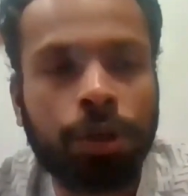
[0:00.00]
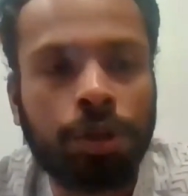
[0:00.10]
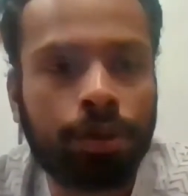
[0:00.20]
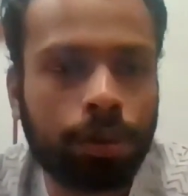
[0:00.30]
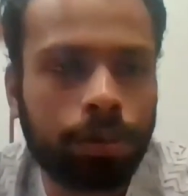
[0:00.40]

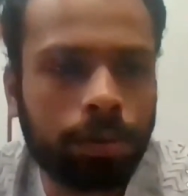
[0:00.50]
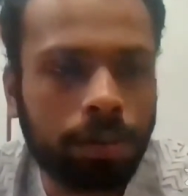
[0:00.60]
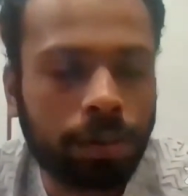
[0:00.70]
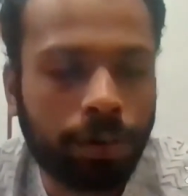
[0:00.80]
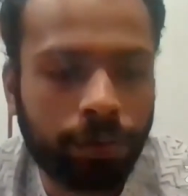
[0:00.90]
So
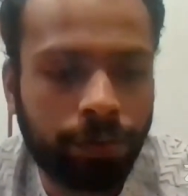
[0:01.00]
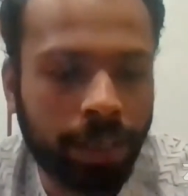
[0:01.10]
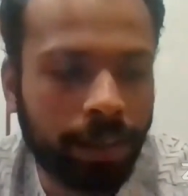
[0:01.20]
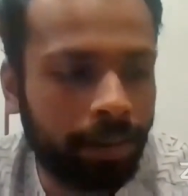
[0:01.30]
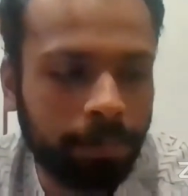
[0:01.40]

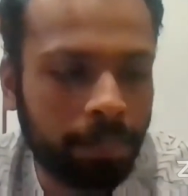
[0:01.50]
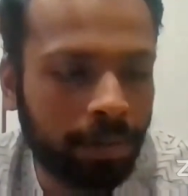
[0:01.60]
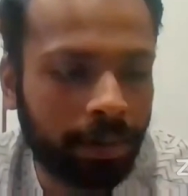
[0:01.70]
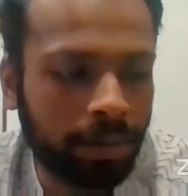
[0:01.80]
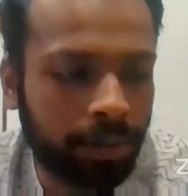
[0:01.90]
we
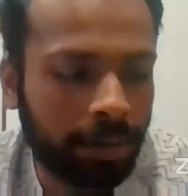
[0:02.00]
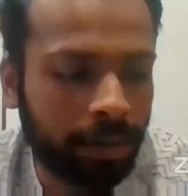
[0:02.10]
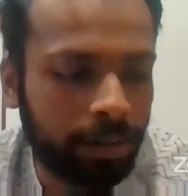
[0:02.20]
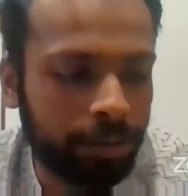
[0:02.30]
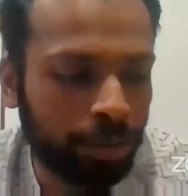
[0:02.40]

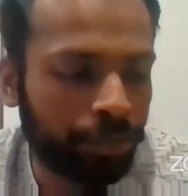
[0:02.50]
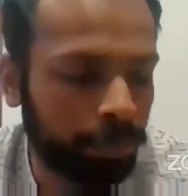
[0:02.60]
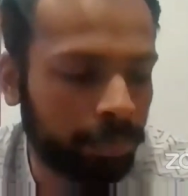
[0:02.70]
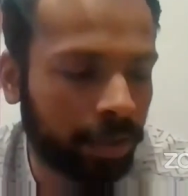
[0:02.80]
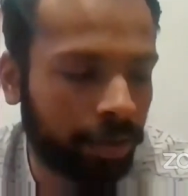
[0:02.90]

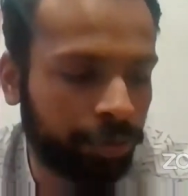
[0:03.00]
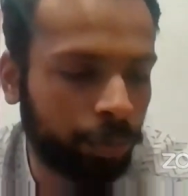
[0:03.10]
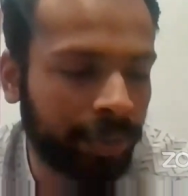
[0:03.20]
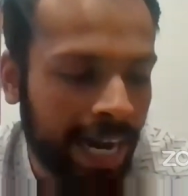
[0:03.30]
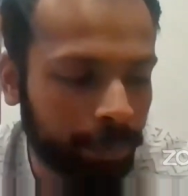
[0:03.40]

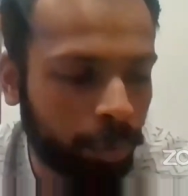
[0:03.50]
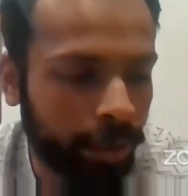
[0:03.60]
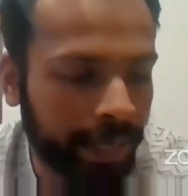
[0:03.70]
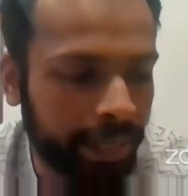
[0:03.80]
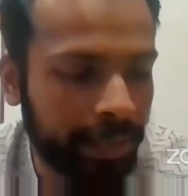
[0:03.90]
from that
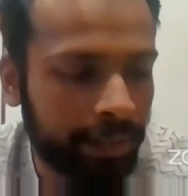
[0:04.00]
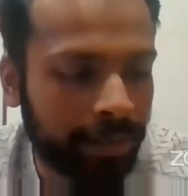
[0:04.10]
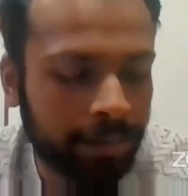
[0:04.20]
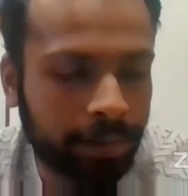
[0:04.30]
point,